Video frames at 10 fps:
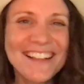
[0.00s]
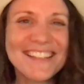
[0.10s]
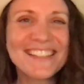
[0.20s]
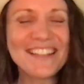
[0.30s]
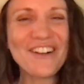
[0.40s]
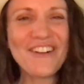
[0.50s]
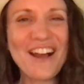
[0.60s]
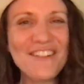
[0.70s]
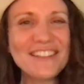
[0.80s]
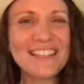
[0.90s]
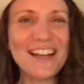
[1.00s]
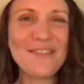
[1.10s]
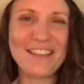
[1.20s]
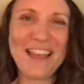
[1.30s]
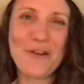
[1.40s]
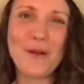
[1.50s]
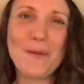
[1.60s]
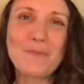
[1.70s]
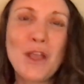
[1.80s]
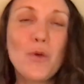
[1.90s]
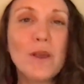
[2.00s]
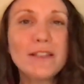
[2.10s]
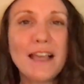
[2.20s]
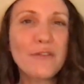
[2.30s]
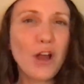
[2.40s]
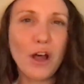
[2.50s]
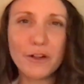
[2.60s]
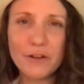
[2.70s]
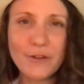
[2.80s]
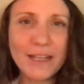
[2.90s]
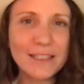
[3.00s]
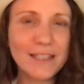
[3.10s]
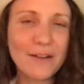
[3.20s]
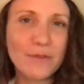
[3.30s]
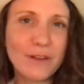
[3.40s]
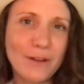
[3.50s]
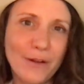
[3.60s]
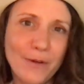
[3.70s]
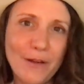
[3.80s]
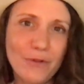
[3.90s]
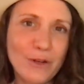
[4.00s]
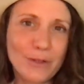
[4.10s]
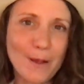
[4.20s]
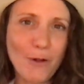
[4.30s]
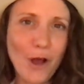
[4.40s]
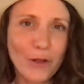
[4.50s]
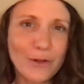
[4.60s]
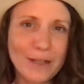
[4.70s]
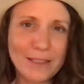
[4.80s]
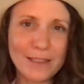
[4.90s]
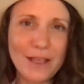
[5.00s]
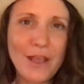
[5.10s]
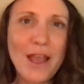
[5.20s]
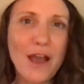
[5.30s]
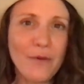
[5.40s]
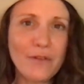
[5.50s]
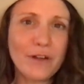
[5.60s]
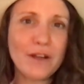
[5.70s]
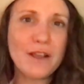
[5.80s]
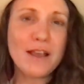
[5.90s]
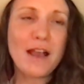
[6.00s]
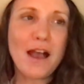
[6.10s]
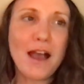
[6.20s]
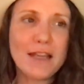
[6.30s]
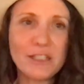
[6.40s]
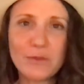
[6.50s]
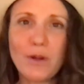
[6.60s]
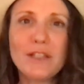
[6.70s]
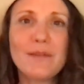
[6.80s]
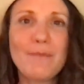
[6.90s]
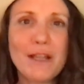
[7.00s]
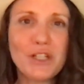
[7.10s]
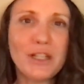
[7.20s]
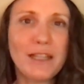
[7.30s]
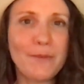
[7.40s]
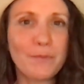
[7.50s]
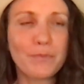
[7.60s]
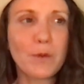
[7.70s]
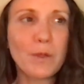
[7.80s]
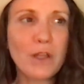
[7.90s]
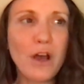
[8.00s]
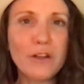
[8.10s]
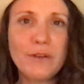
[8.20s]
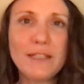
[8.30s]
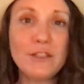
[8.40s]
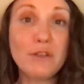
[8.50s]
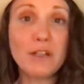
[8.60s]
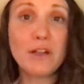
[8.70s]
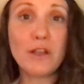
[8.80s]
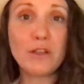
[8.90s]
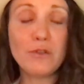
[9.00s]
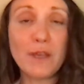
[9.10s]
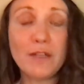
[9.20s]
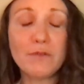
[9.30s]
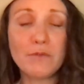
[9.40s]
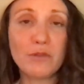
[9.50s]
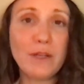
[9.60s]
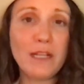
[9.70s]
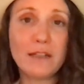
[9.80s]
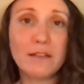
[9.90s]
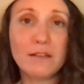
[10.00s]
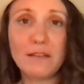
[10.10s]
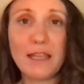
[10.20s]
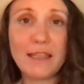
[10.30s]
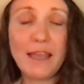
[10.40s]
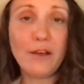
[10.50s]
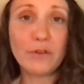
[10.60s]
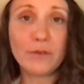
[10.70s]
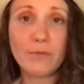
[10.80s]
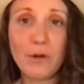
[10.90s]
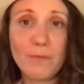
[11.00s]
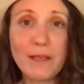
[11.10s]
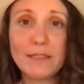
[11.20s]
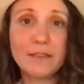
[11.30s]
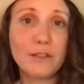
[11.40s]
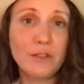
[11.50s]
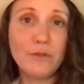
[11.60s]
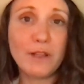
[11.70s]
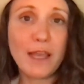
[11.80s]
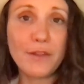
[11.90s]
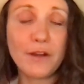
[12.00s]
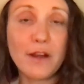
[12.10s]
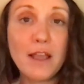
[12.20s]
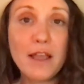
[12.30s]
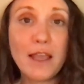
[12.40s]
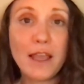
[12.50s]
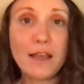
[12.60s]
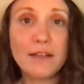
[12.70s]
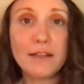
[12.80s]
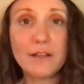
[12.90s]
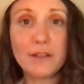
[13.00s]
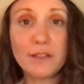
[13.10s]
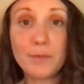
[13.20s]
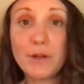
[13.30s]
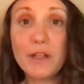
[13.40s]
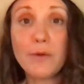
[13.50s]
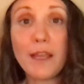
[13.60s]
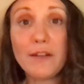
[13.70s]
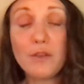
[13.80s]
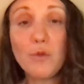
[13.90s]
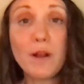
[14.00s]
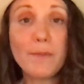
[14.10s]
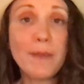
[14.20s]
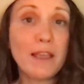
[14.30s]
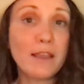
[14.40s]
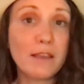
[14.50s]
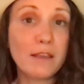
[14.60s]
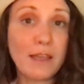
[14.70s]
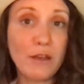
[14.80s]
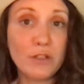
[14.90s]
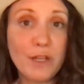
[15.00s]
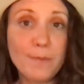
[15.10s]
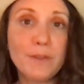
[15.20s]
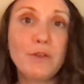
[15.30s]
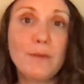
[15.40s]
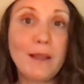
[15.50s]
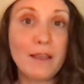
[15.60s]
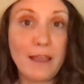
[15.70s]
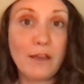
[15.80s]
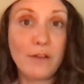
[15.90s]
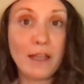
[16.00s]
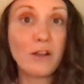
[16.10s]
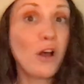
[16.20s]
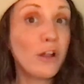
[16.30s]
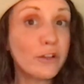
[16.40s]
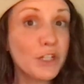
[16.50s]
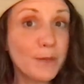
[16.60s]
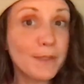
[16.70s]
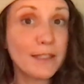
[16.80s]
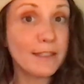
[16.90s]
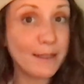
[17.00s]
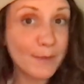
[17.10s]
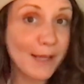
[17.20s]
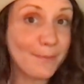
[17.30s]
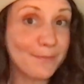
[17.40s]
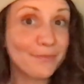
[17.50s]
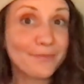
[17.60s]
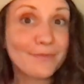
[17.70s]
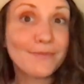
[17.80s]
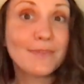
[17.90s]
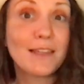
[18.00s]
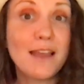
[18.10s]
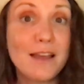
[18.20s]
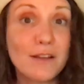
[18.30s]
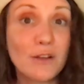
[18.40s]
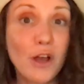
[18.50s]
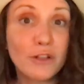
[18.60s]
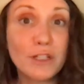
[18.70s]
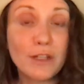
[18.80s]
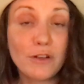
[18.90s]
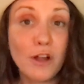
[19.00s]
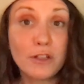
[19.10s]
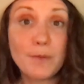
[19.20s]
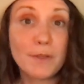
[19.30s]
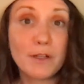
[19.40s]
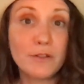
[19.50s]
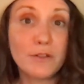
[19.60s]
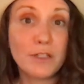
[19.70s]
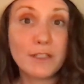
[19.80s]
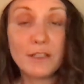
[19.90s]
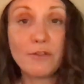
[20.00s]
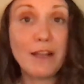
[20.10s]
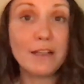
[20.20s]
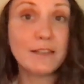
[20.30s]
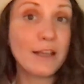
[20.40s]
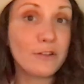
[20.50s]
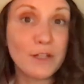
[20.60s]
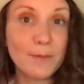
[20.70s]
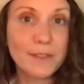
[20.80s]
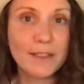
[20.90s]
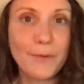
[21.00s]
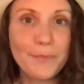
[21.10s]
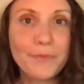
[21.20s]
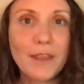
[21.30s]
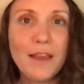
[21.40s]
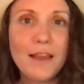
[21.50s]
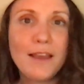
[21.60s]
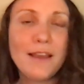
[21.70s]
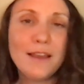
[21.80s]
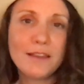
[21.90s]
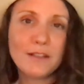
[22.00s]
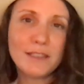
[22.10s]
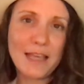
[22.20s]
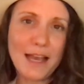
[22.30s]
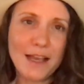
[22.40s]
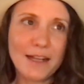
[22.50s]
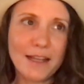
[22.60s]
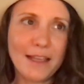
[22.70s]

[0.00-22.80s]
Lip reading: So I'm excited about that one. We also have collard greens. Everyone knows about collard greens. However, I just wanted to mention that with collard greens, you can treat it like kale, or mix the two together, and it's pretty great. If you want to make kale chips, you can make kale and collard chips at the same time. Collard chips are just as great as kale chips. So there's that.